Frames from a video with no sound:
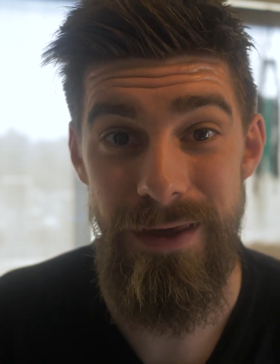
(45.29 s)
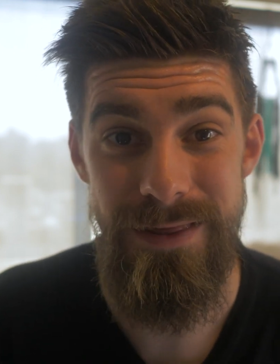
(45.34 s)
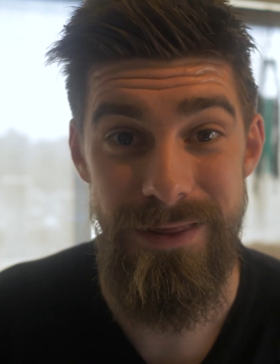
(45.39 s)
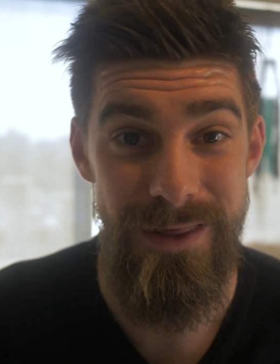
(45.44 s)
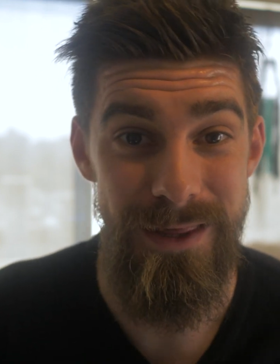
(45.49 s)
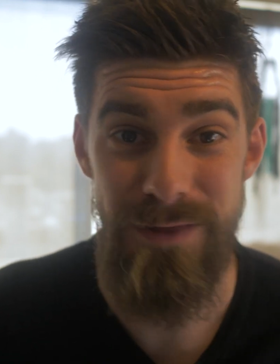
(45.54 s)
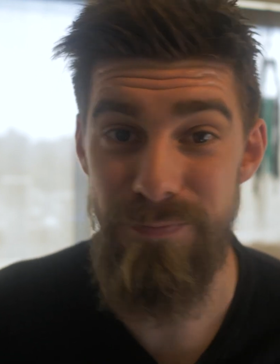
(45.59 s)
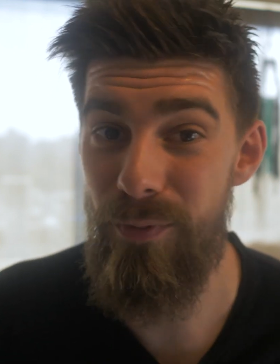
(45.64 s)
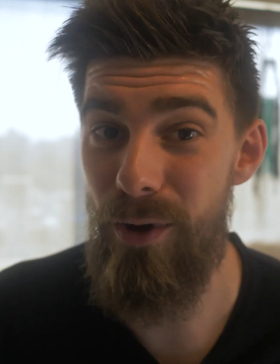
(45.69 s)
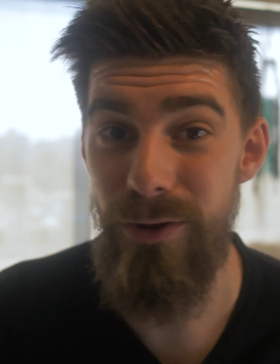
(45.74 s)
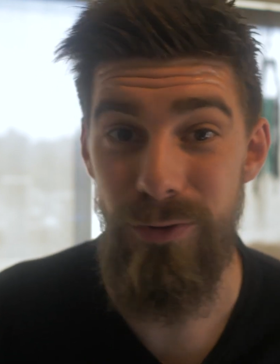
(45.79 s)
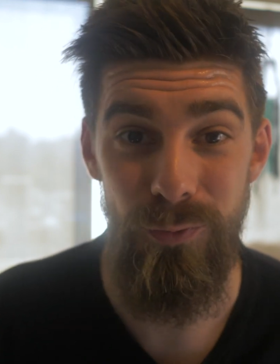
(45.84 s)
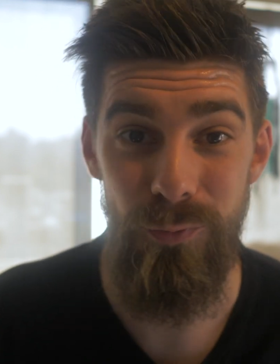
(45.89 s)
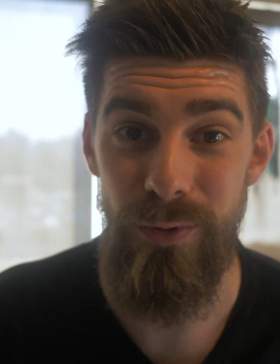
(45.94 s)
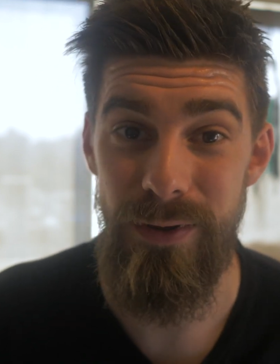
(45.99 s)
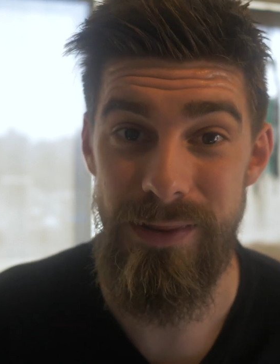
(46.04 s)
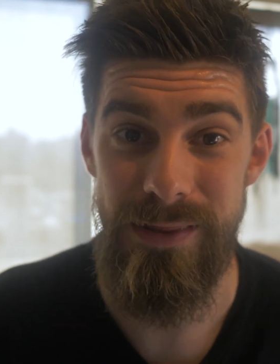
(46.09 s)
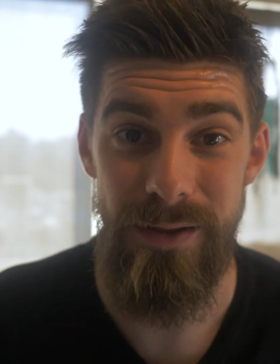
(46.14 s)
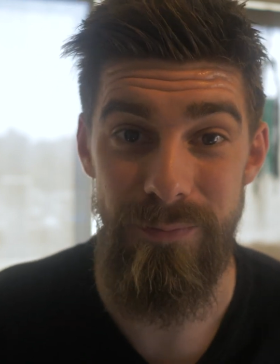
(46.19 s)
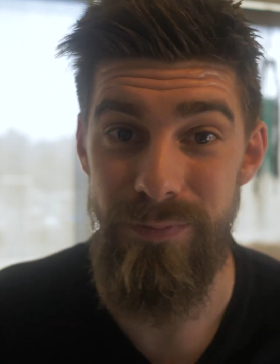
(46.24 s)
is just by
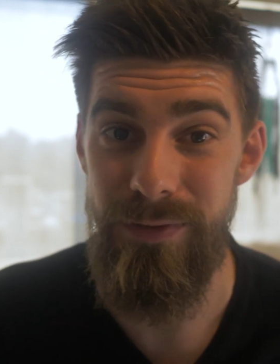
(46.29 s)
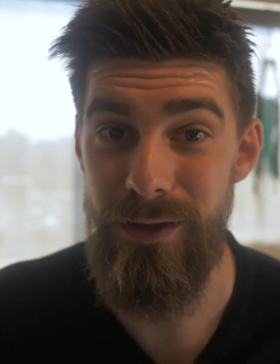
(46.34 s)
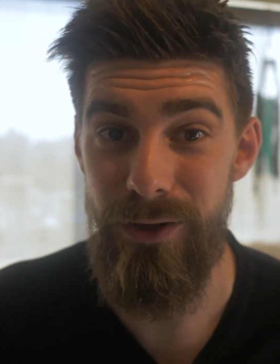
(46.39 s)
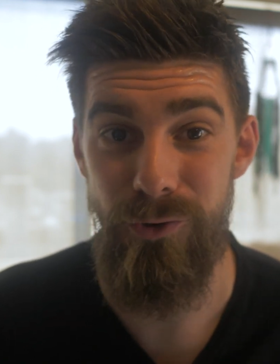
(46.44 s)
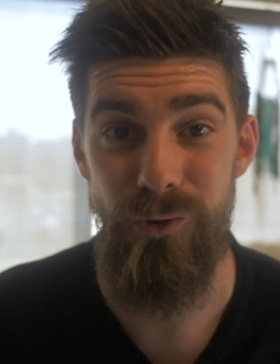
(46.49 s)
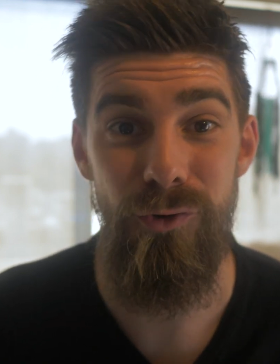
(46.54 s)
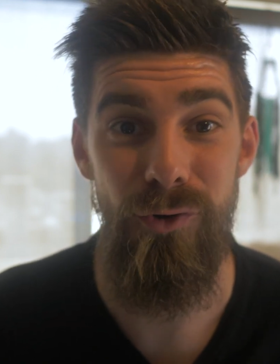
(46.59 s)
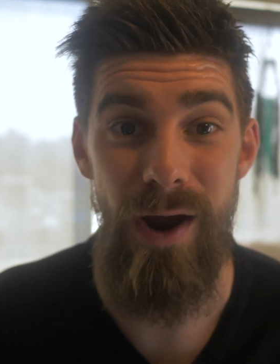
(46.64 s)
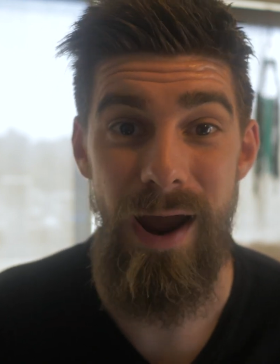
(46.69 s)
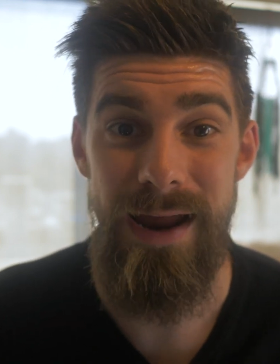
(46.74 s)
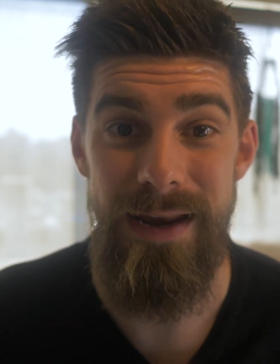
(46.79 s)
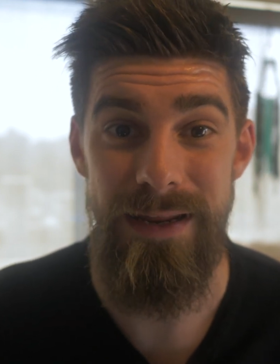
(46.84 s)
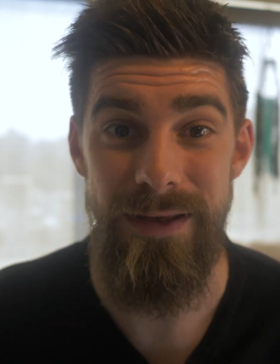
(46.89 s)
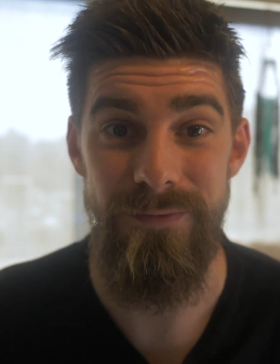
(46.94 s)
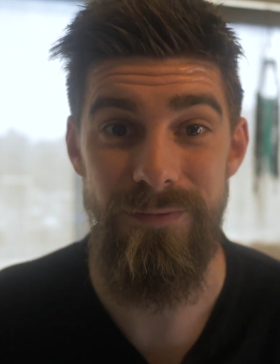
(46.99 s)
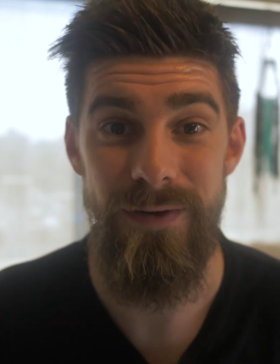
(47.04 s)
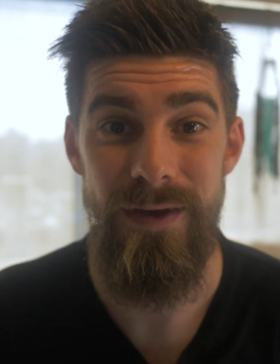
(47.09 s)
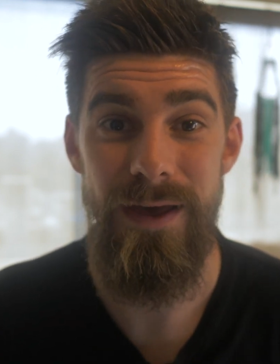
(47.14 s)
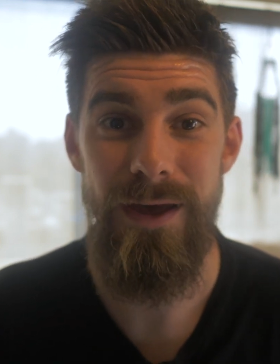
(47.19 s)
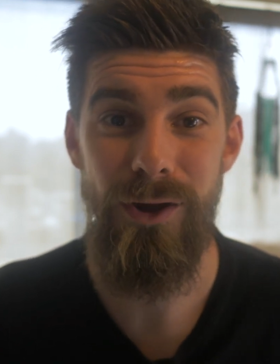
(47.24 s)
doing something creative,